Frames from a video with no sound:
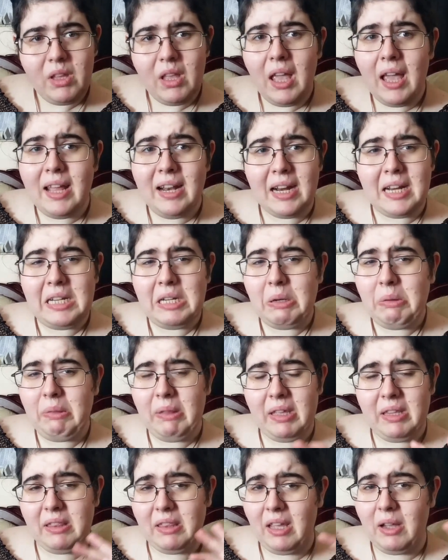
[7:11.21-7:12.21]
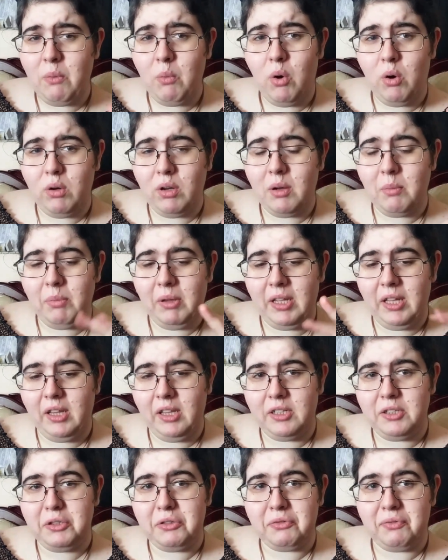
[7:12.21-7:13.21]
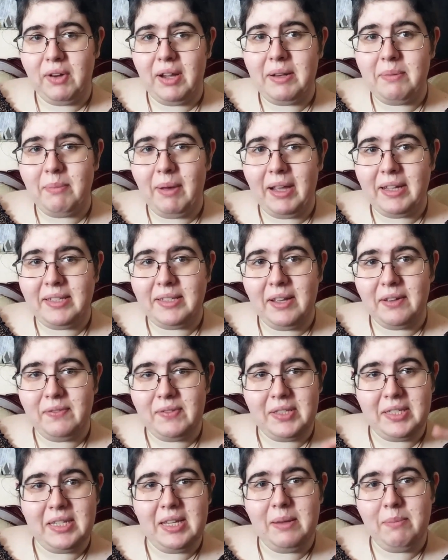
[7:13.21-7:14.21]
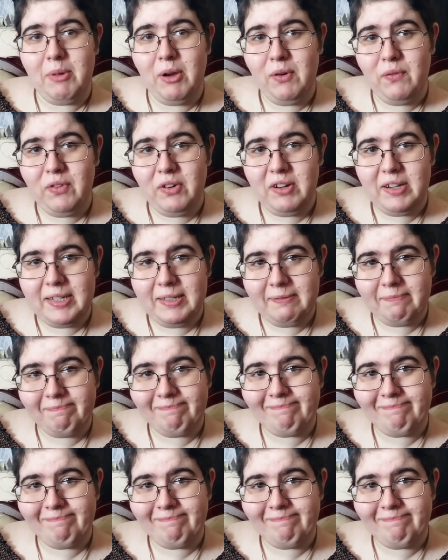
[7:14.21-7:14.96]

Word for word: and I know that they won't completely shred my self-esteem over it.